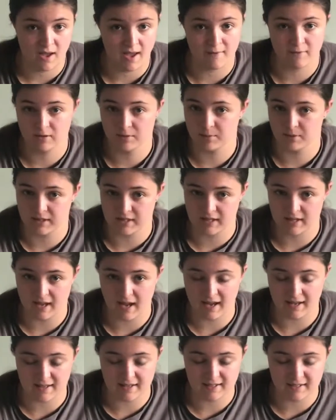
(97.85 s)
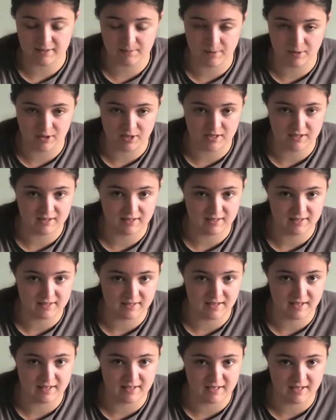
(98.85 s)
Everybody experiences
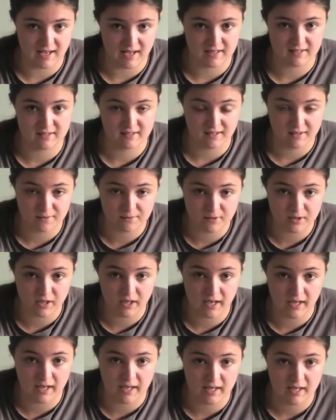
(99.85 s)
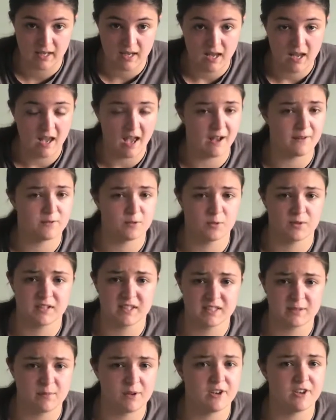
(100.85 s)
EDS differently, everyone
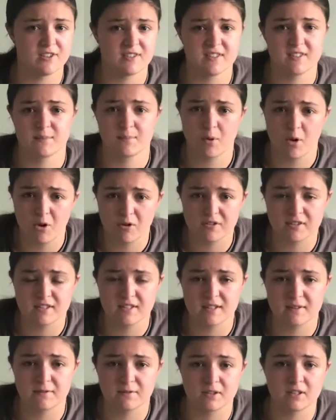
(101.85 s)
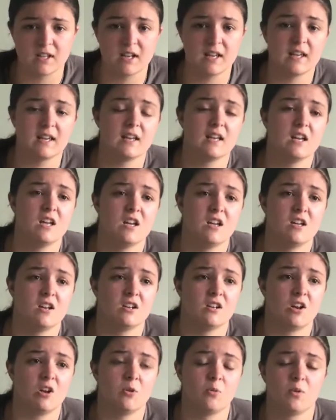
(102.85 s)
experiences POTS differently,
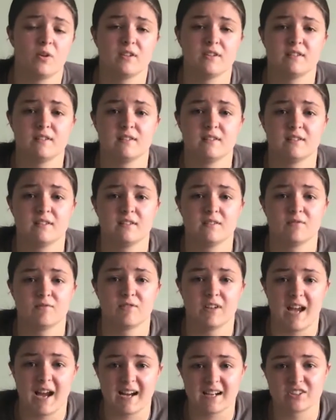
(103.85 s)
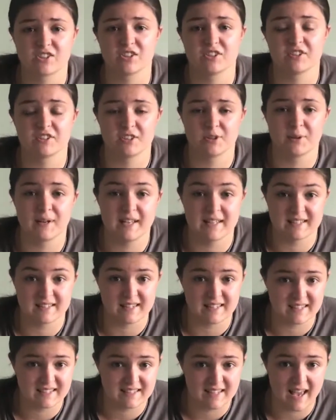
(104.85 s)
no one's reaction to it is
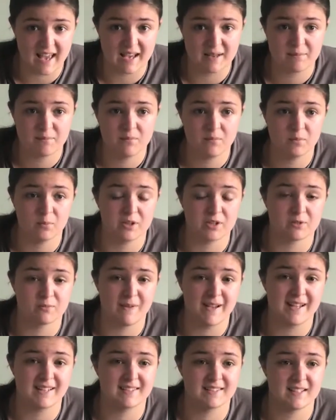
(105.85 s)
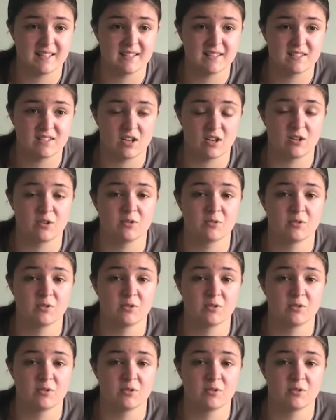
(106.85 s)
the same, which makes it so